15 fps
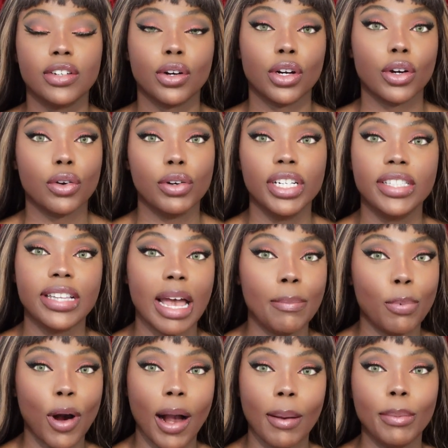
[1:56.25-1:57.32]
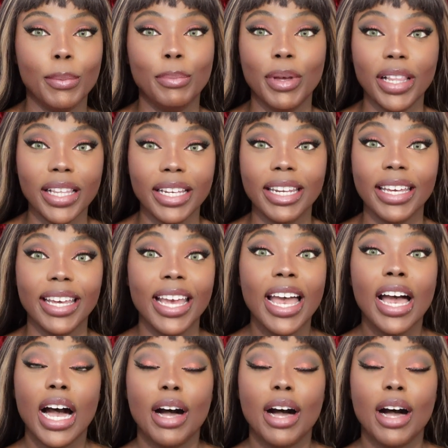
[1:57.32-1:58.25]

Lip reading: or increase that probability